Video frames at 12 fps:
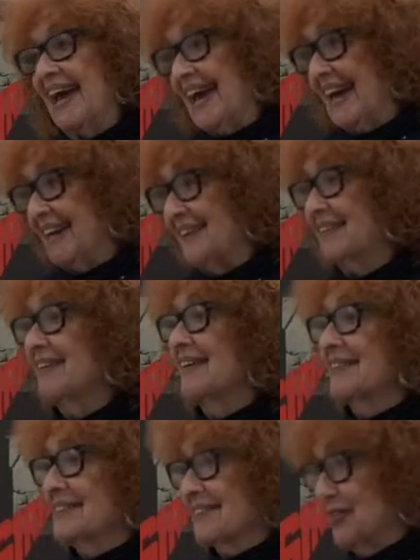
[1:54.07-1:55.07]
hand
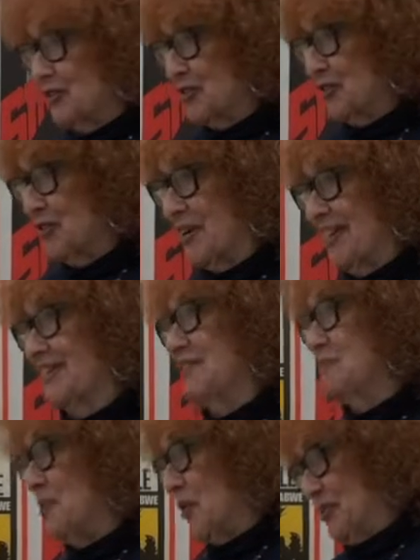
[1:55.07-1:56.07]

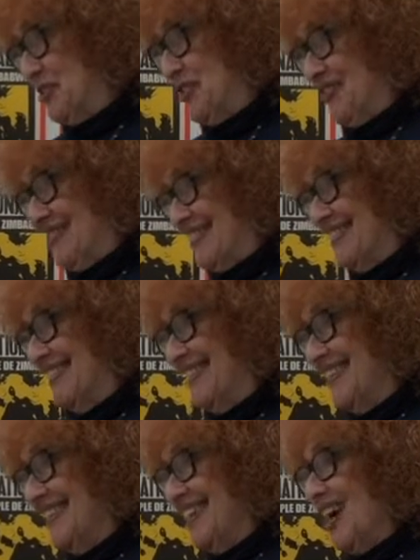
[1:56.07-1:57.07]
silkscreen posters
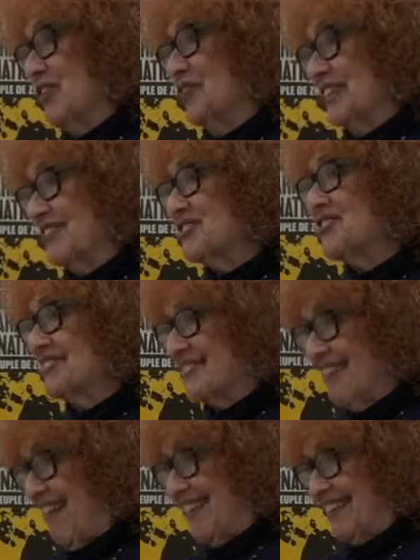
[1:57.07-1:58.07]
of each
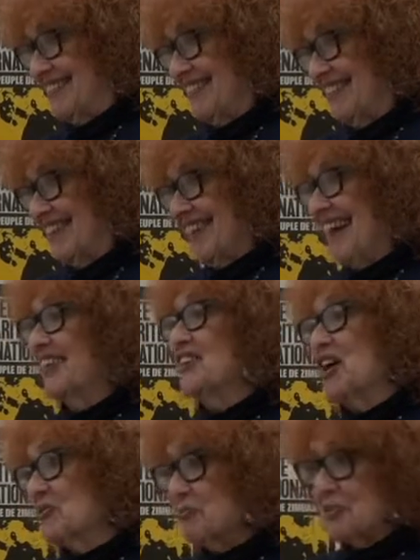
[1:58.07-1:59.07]
design and
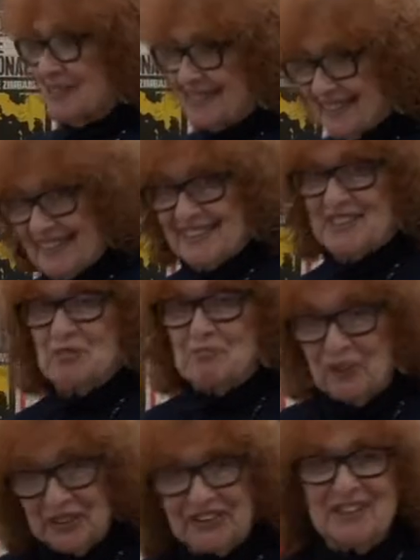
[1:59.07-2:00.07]
then proceeded to
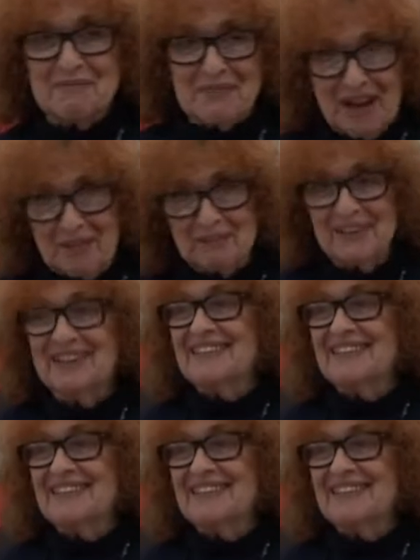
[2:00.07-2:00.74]
put them up,